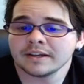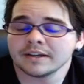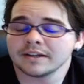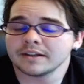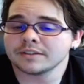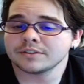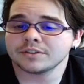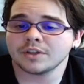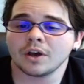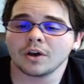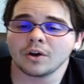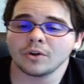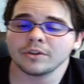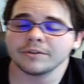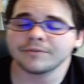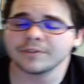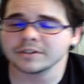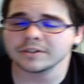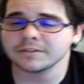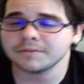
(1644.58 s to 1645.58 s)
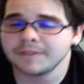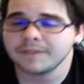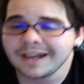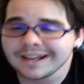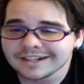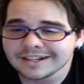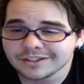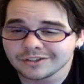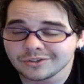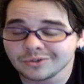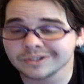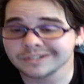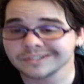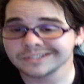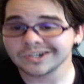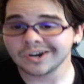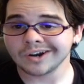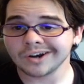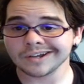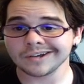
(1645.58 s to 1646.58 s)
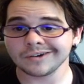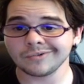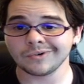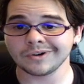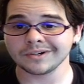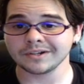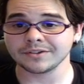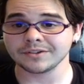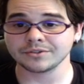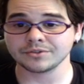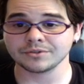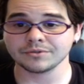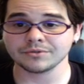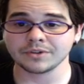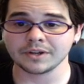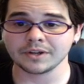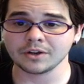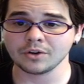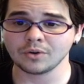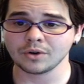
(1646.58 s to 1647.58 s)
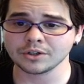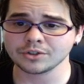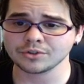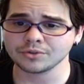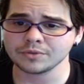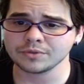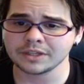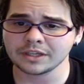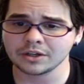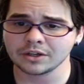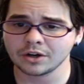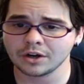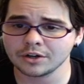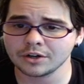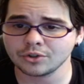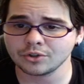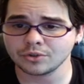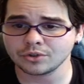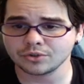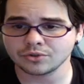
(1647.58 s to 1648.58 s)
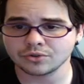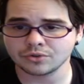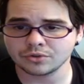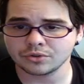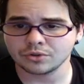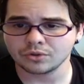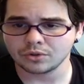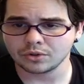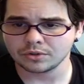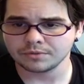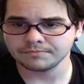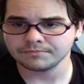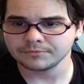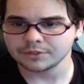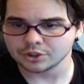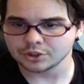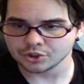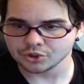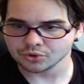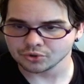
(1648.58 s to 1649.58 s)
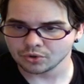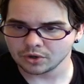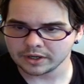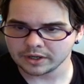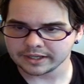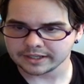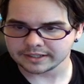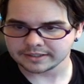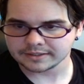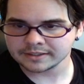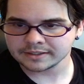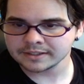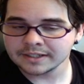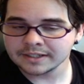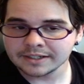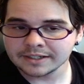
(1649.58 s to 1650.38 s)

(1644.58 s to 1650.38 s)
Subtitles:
So, the first effect, you can target 1 other True Draco or True King card you control. Destroy it.